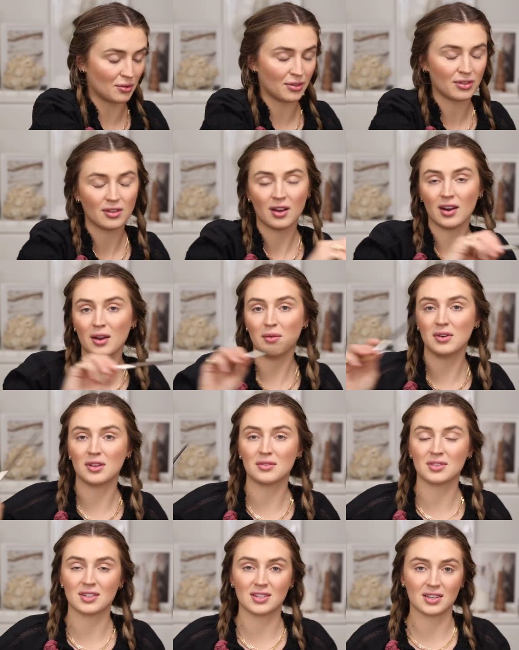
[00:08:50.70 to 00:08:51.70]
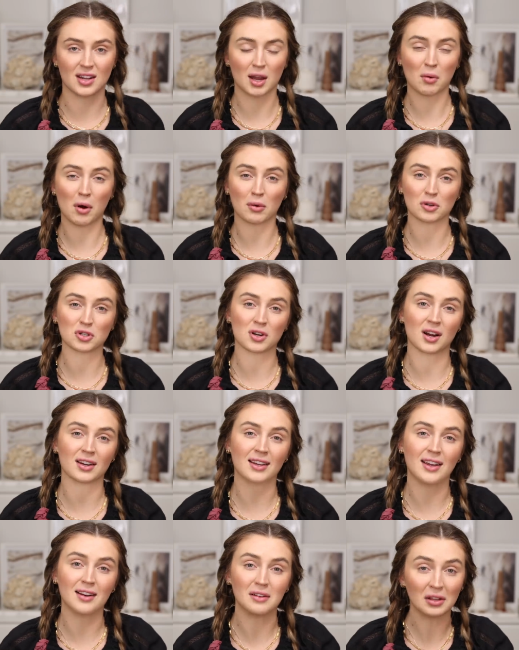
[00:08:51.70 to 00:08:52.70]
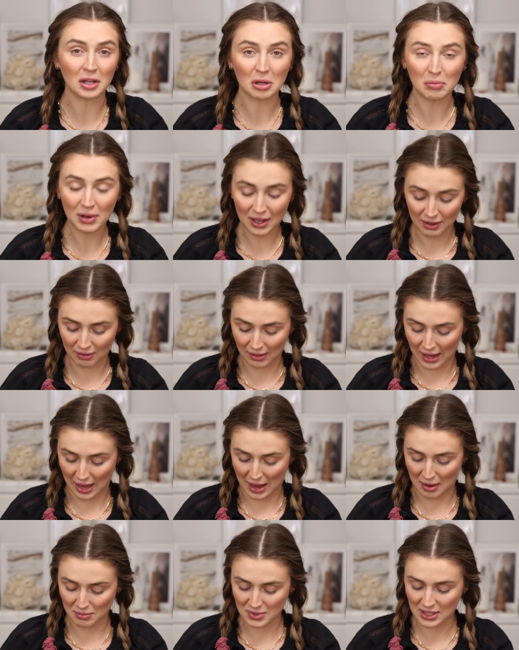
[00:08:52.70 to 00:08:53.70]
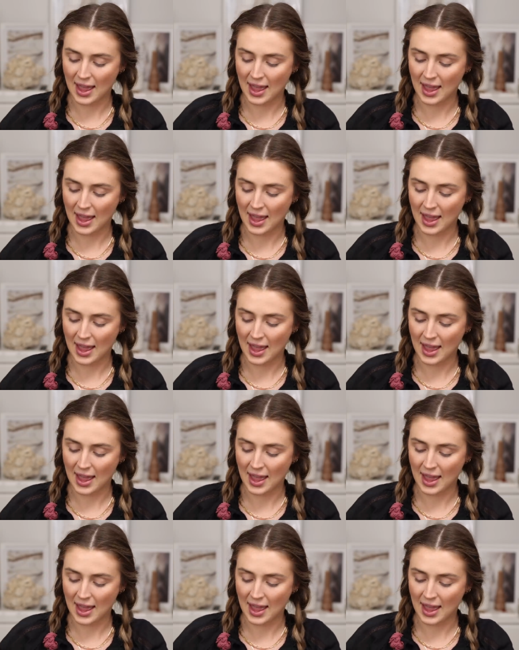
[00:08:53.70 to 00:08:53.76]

thought I would use it today while we're trying to get a little bit glammed.